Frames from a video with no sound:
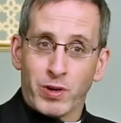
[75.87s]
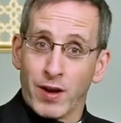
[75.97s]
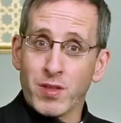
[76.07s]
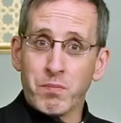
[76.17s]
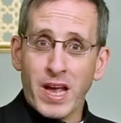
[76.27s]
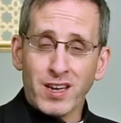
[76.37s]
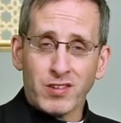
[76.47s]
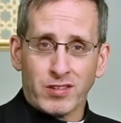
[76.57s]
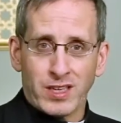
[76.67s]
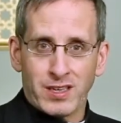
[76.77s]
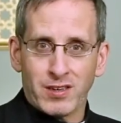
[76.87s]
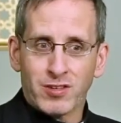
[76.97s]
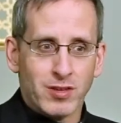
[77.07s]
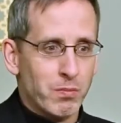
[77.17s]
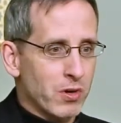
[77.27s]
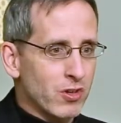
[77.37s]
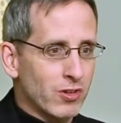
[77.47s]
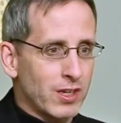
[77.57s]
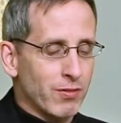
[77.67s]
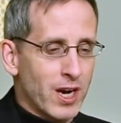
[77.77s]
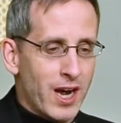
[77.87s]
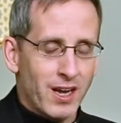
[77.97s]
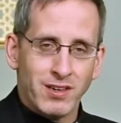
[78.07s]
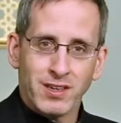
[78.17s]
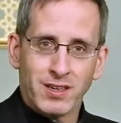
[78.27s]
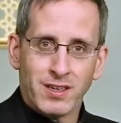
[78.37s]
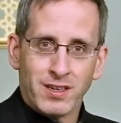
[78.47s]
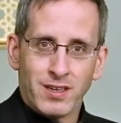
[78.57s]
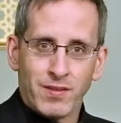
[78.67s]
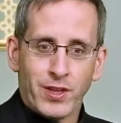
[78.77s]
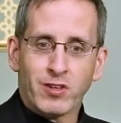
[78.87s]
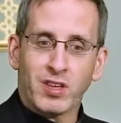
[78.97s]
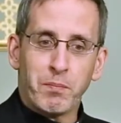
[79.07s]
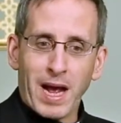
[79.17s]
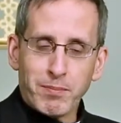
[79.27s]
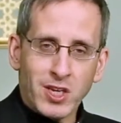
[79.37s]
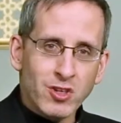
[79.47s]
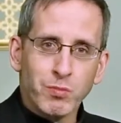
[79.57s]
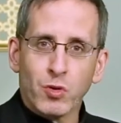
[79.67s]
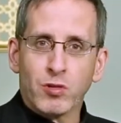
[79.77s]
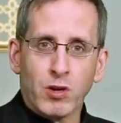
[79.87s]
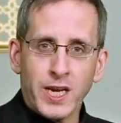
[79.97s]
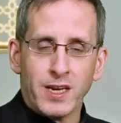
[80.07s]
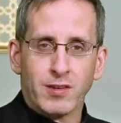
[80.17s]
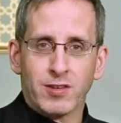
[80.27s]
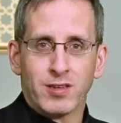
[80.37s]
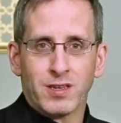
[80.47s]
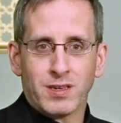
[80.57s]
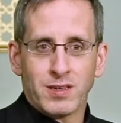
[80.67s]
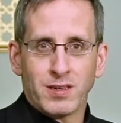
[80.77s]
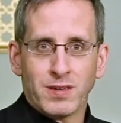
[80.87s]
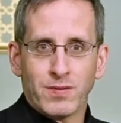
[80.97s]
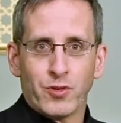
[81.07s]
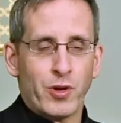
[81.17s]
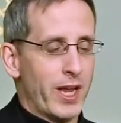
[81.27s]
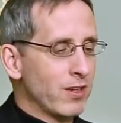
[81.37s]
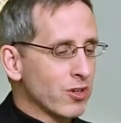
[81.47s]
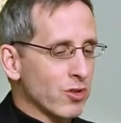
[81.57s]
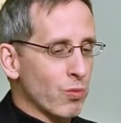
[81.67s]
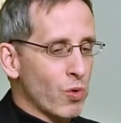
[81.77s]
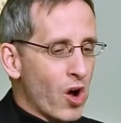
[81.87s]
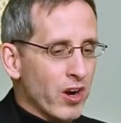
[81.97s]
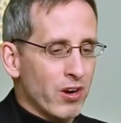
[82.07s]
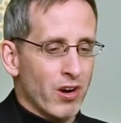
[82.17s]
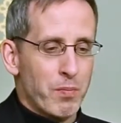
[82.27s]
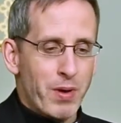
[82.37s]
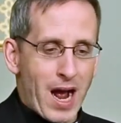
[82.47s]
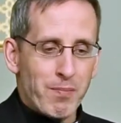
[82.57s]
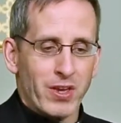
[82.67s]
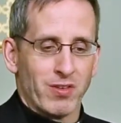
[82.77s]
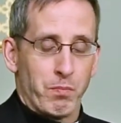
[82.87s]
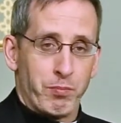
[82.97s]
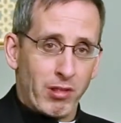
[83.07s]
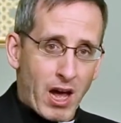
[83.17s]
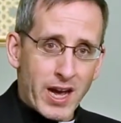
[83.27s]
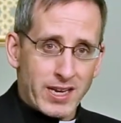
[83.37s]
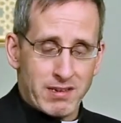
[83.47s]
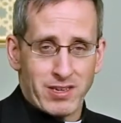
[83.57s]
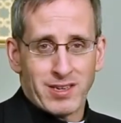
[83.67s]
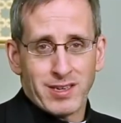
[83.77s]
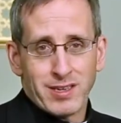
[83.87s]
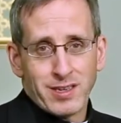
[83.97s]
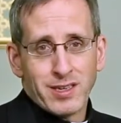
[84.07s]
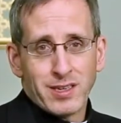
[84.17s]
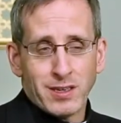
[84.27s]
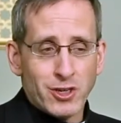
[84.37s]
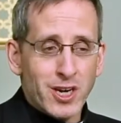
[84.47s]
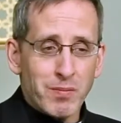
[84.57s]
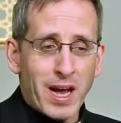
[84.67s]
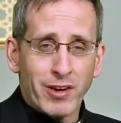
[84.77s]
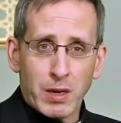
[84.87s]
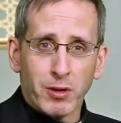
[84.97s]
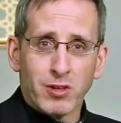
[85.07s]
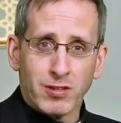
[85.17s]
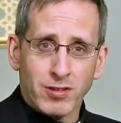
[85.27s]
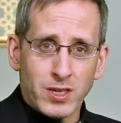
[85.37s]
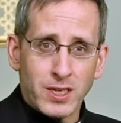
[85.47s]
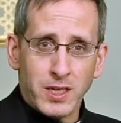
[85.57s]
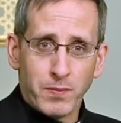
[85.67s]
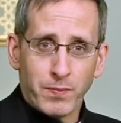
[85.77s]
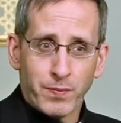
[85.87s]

We have the medicine. It's the mercy of God. It's the baptismal grace. You enter the water at baptism blind, and you come out able to see.